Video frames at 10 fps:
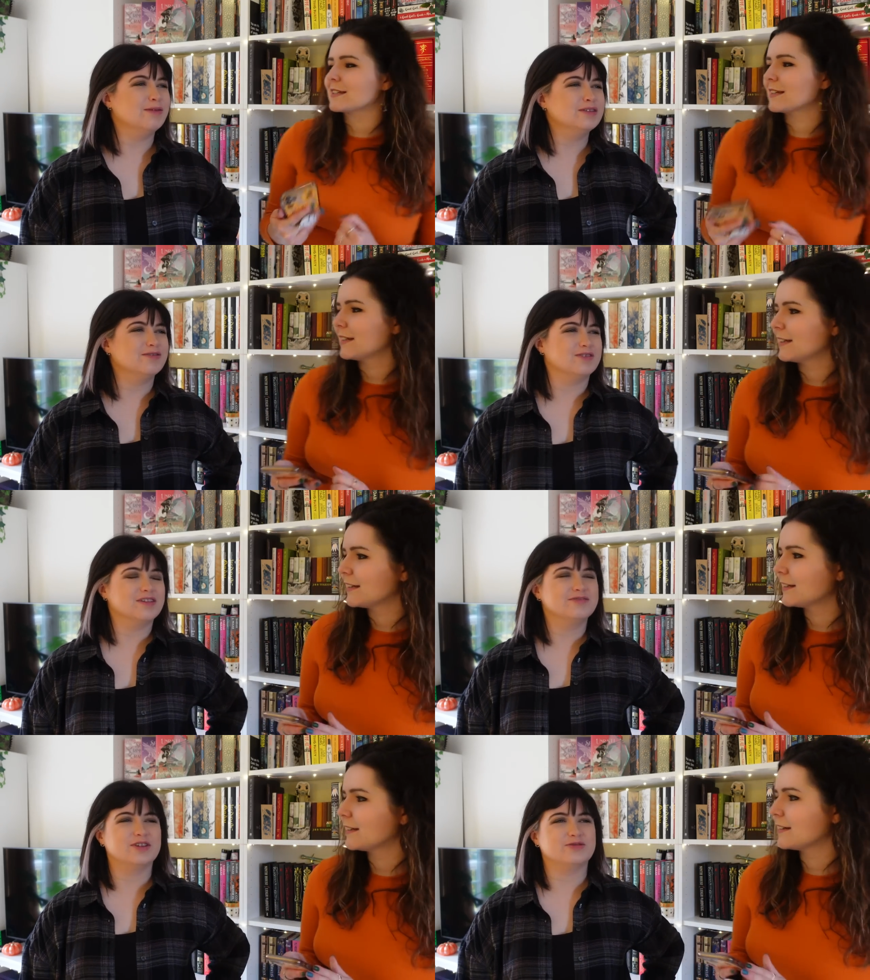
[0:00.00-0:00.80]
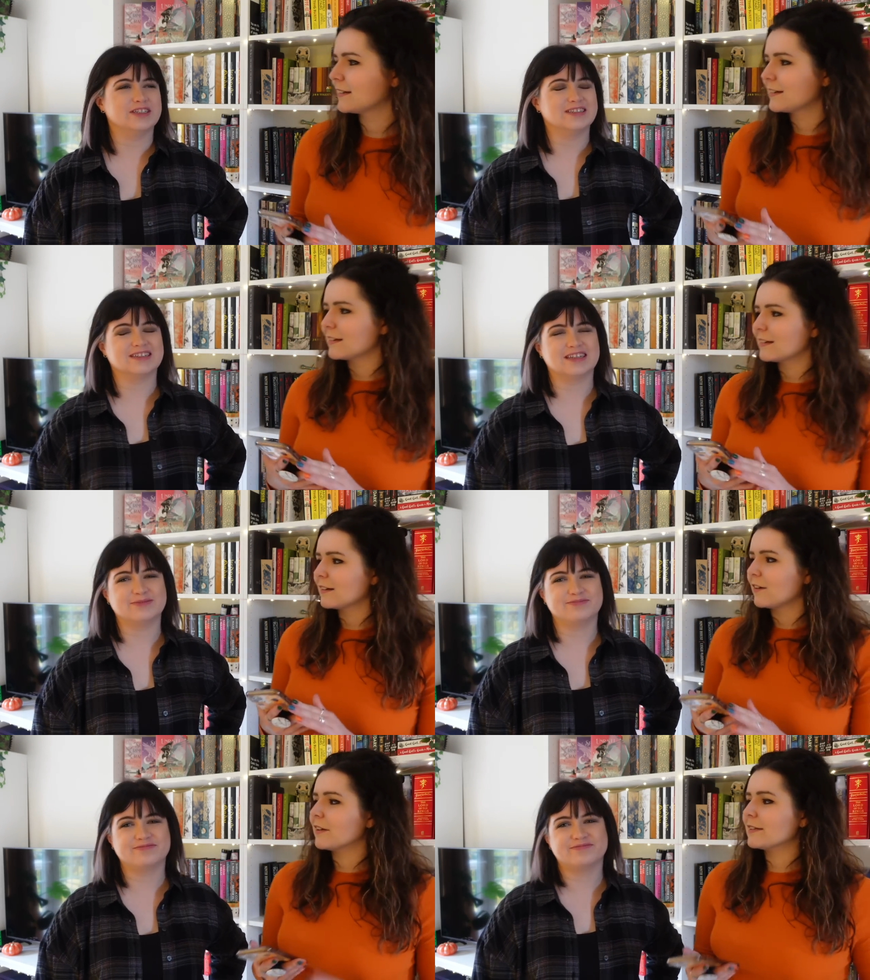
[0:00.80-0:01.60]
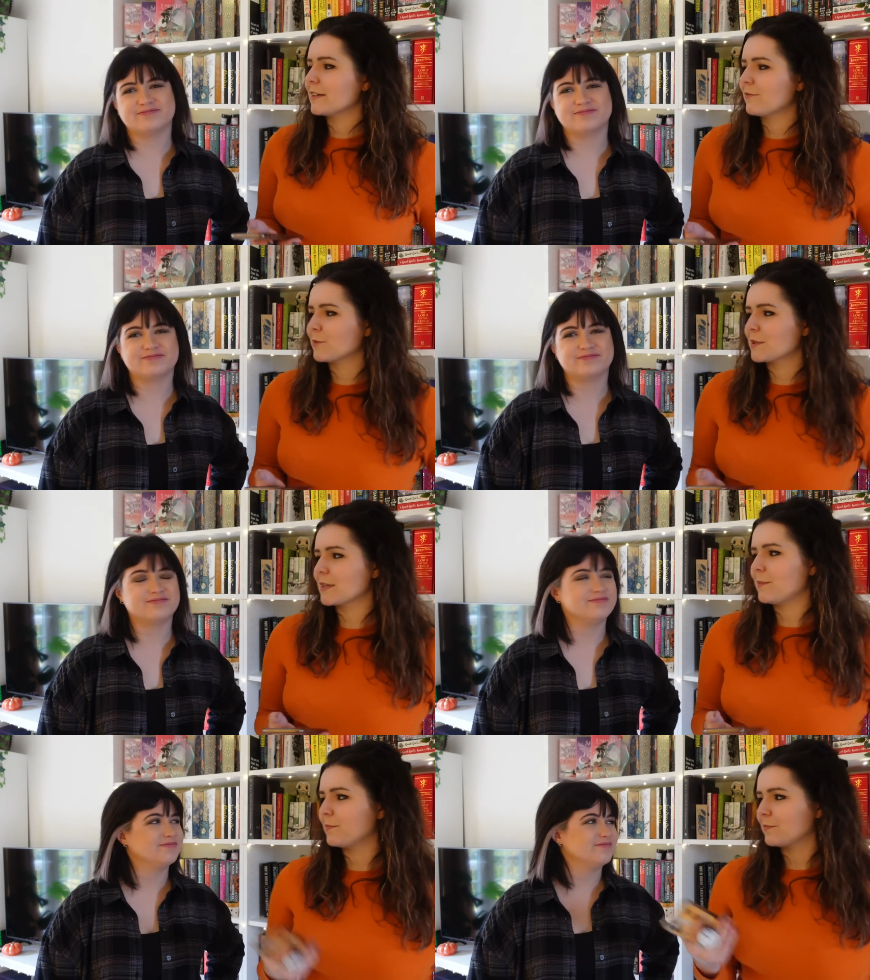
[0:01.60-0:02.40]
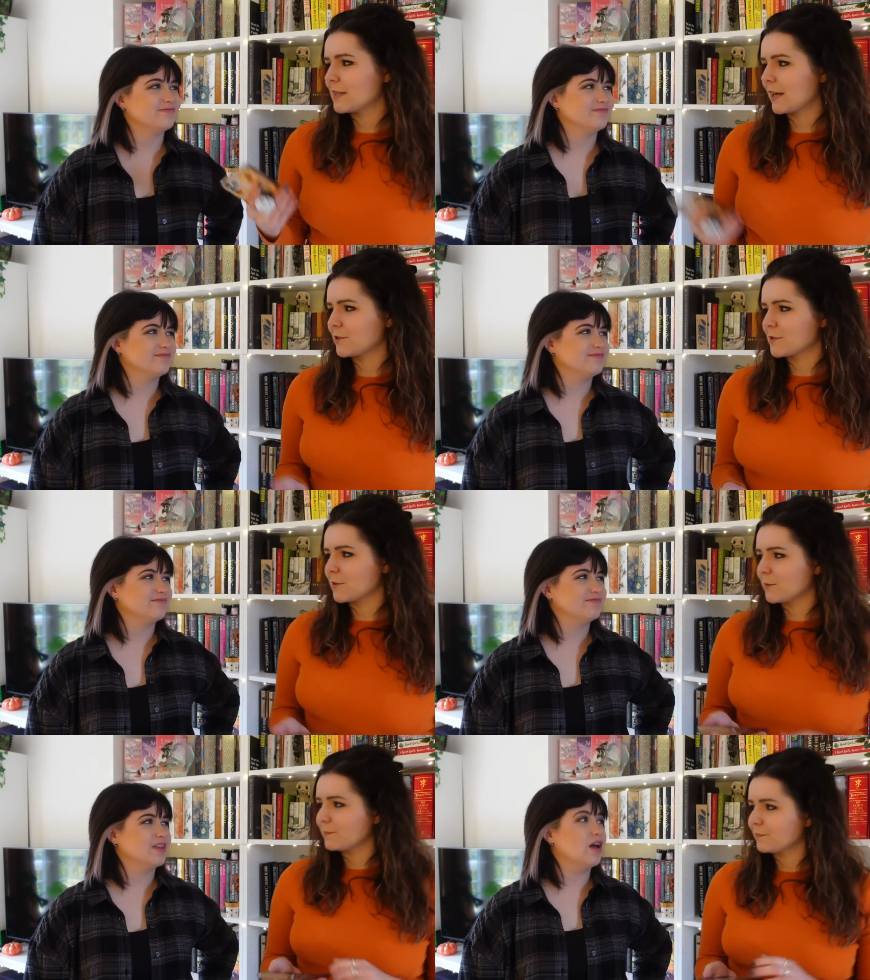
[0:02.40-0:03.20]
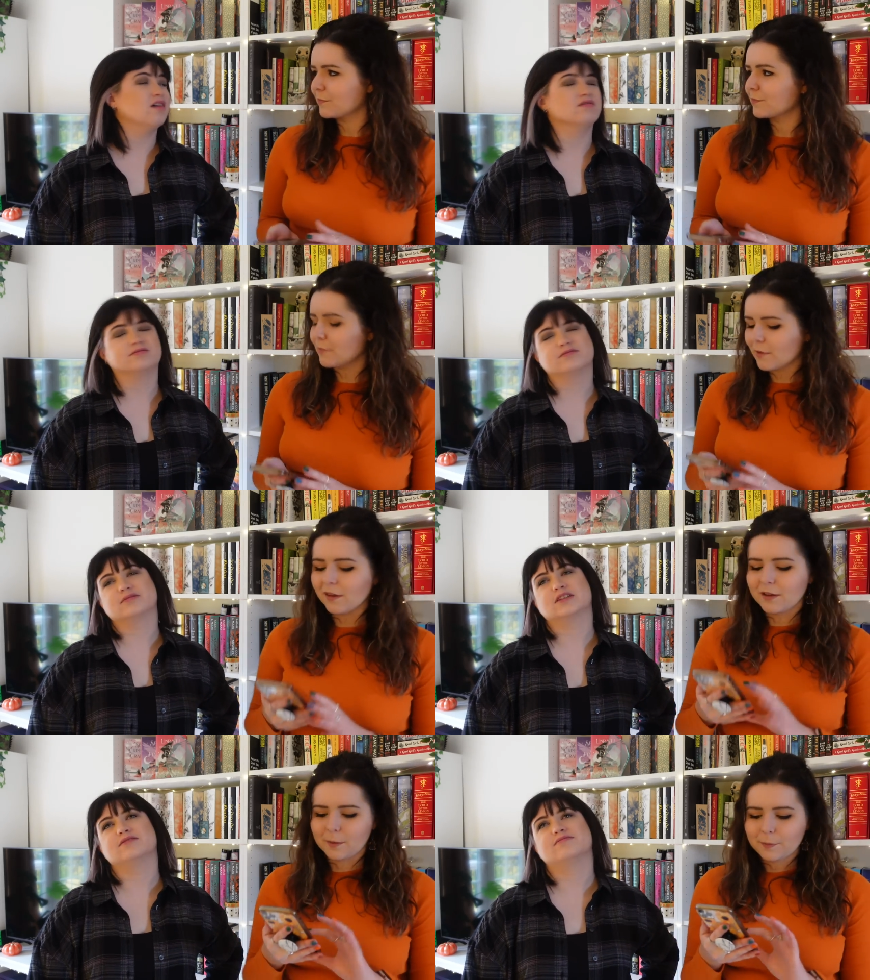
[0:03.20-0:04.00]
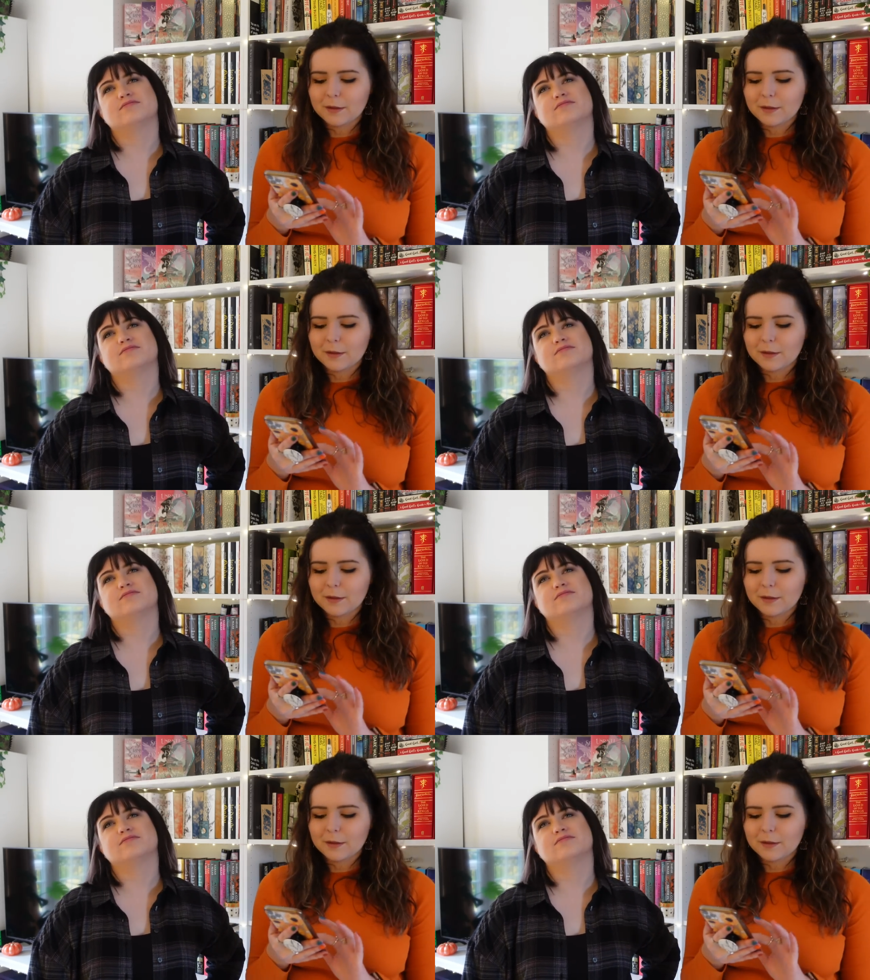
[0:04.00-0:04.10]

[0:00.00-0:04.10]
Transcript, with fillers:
Speaker 1: I would have loved yeah. a reading time. Oh, year seven was um, secondary school. Oh. Yeah.